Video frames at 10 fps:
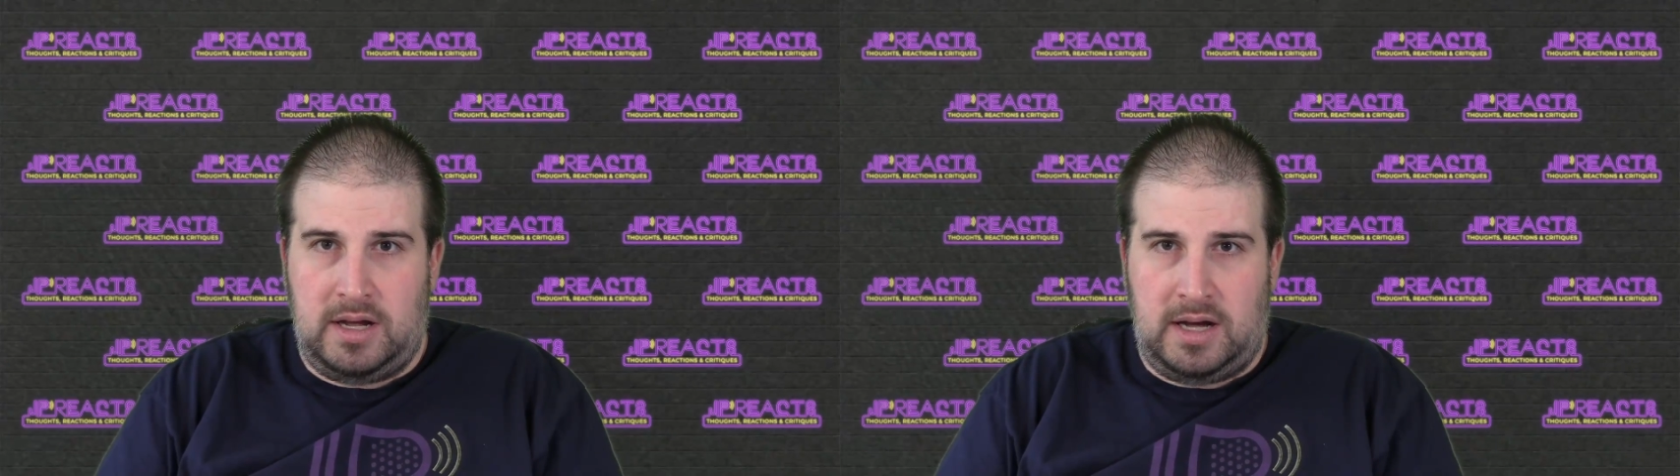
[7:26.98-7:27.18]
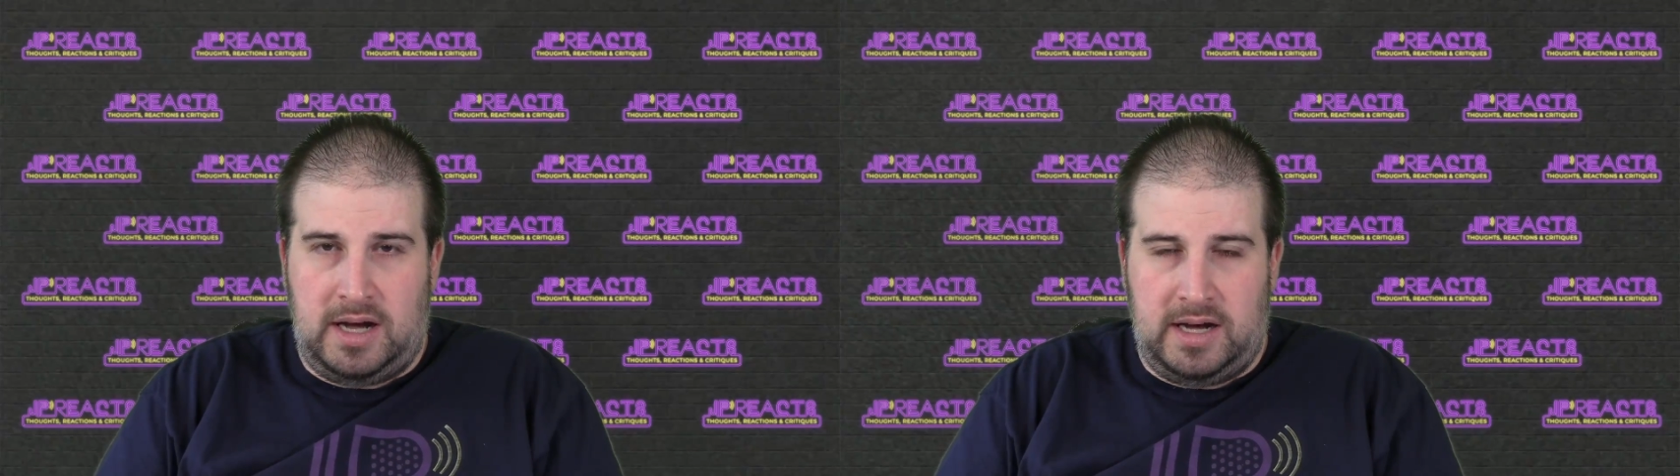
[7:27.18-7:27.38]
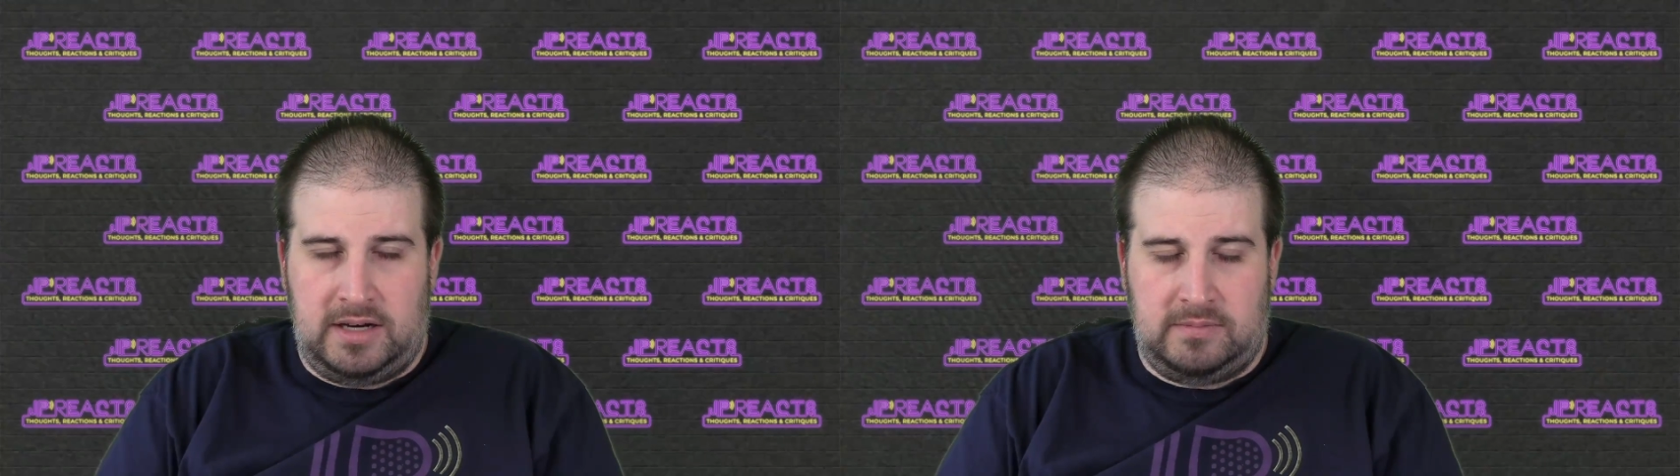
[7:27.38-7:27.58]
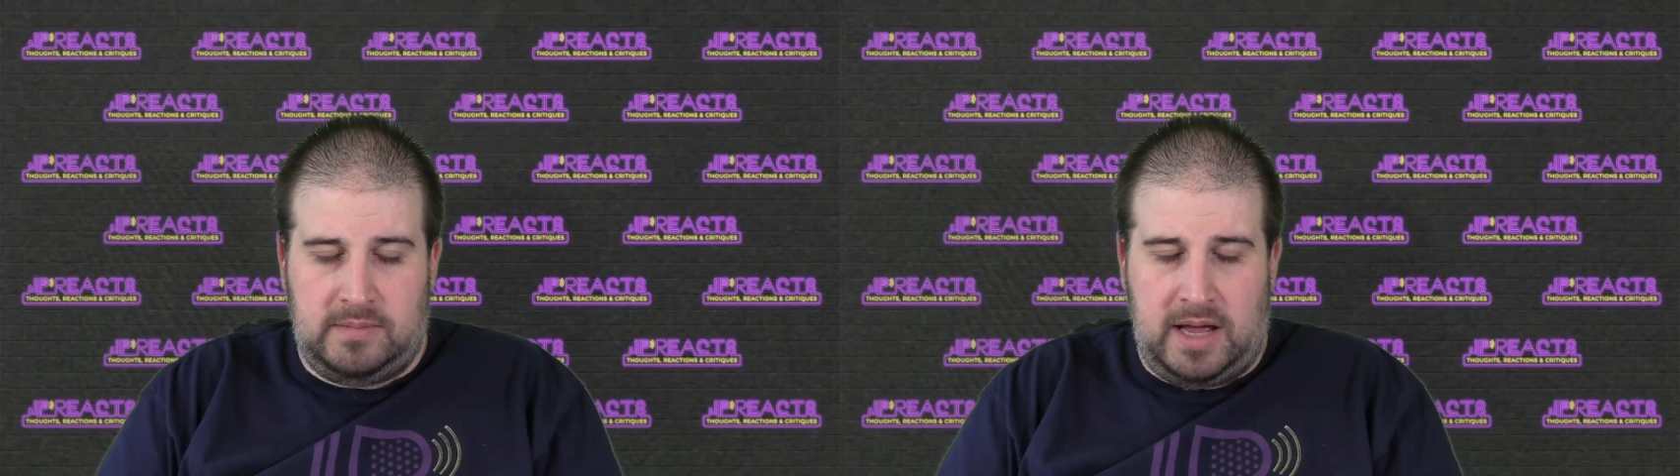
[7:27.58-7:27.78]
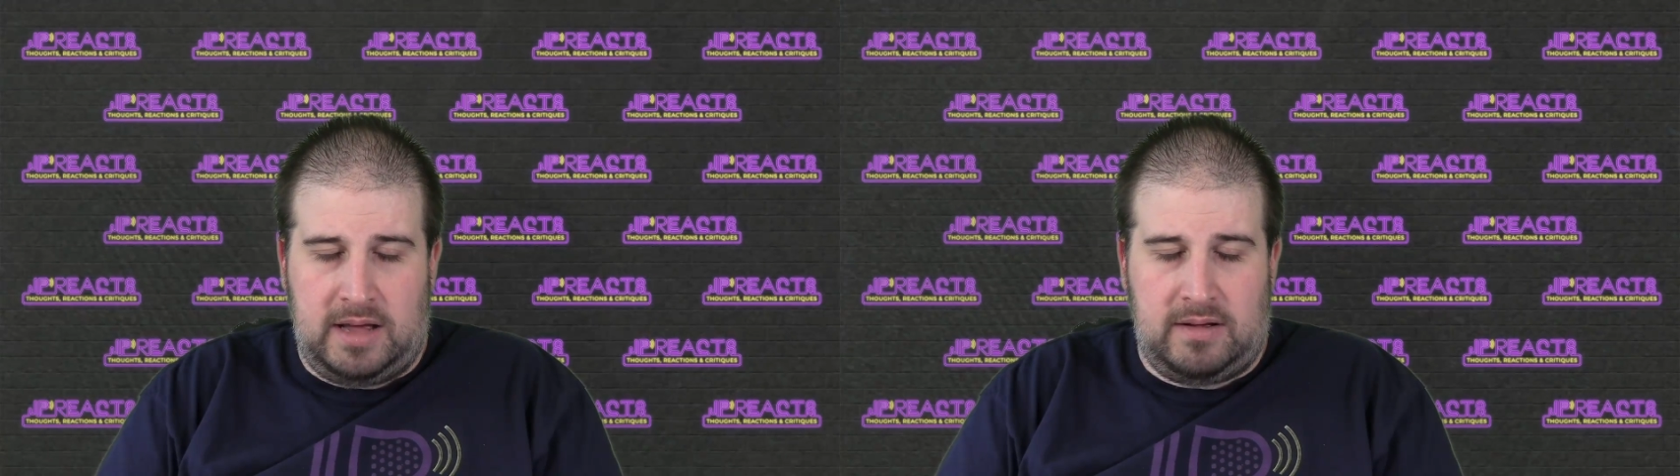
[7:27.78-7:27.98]

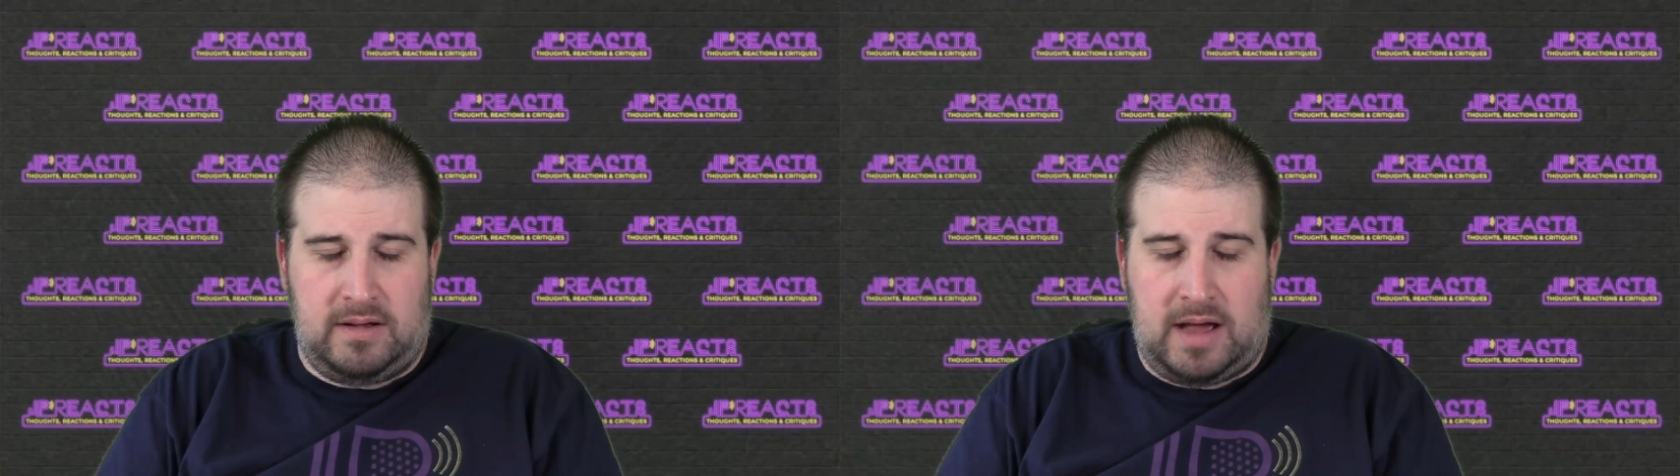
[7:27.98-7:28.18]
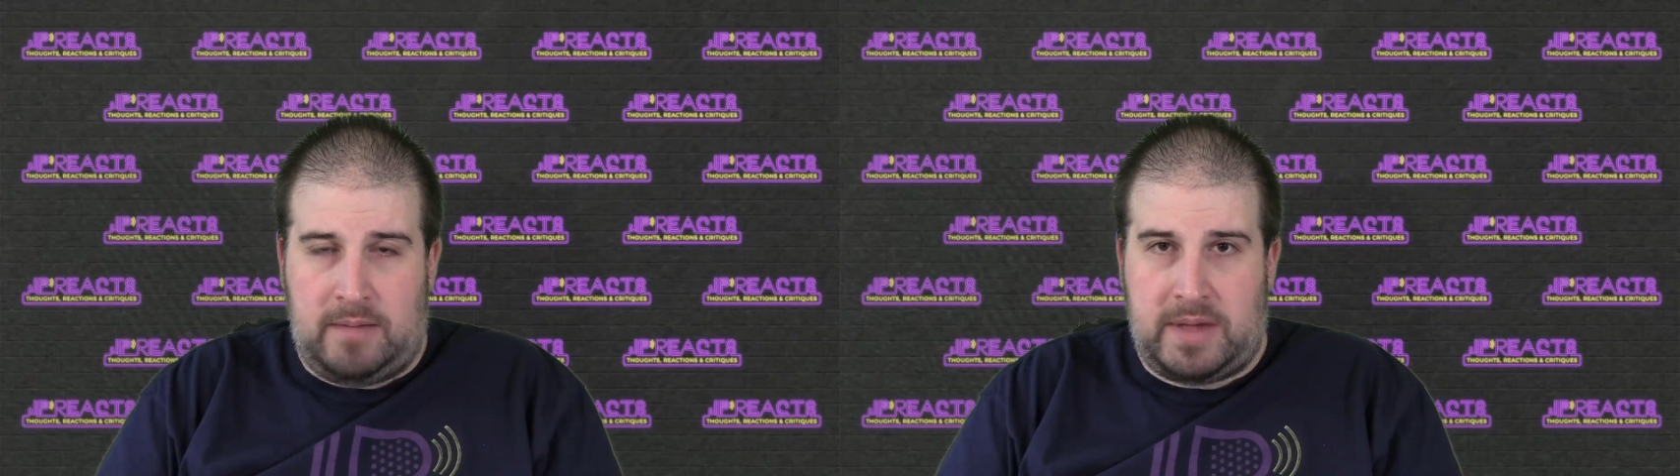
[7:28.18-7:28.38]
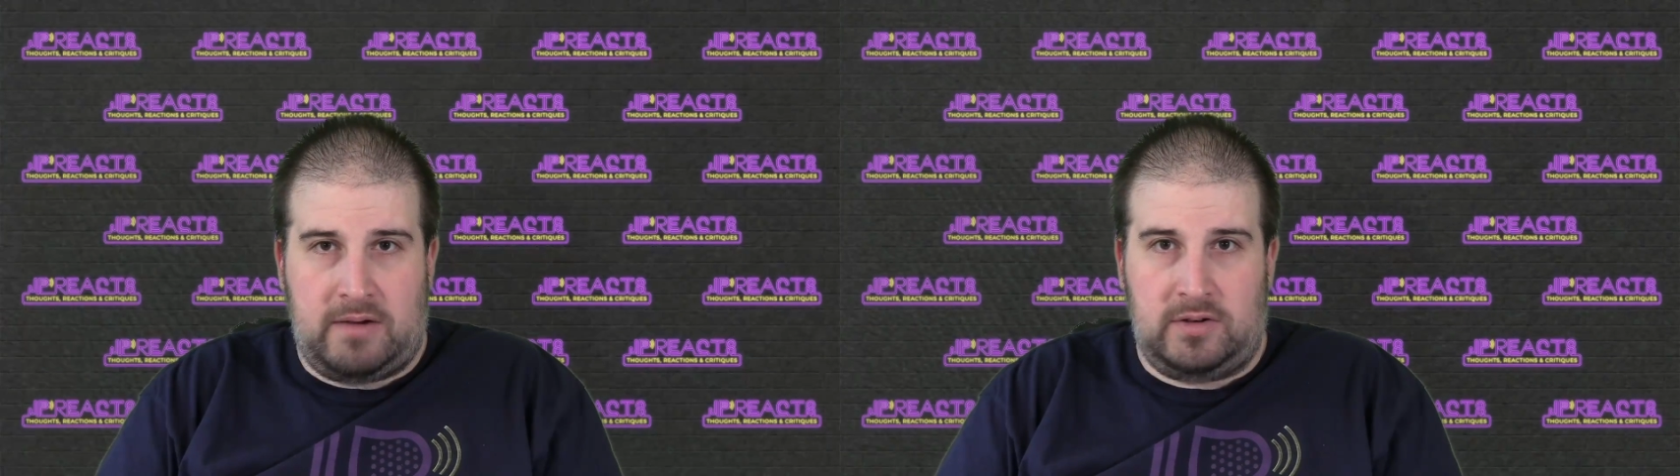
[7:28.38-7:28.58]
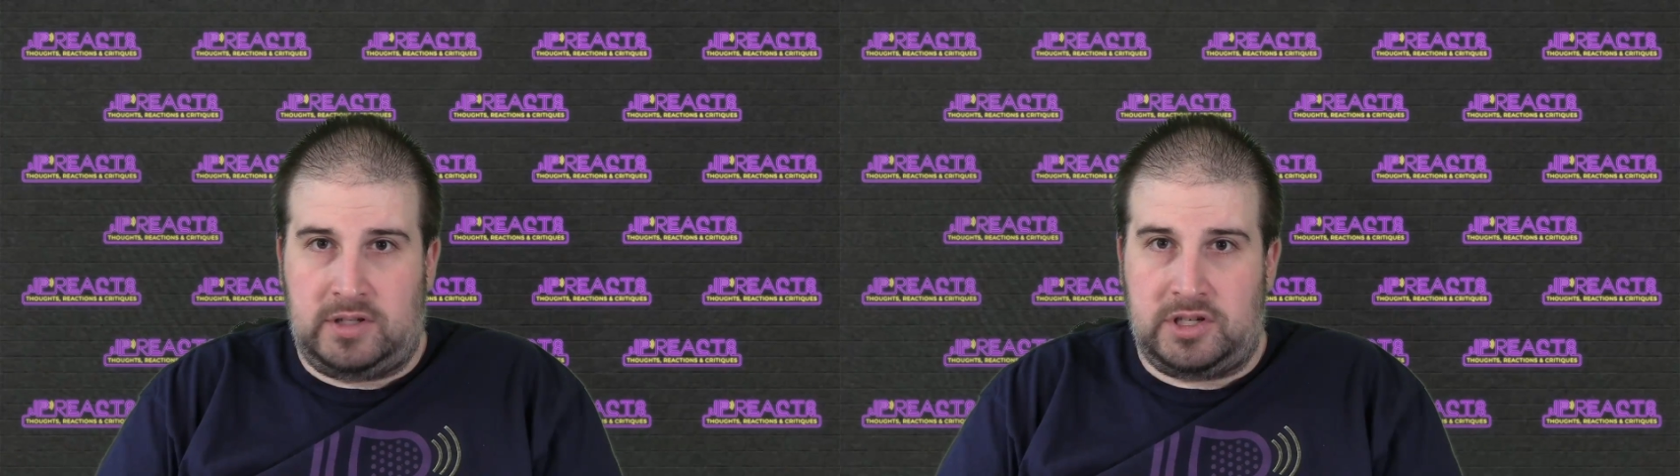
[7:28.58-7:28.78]
I'm not really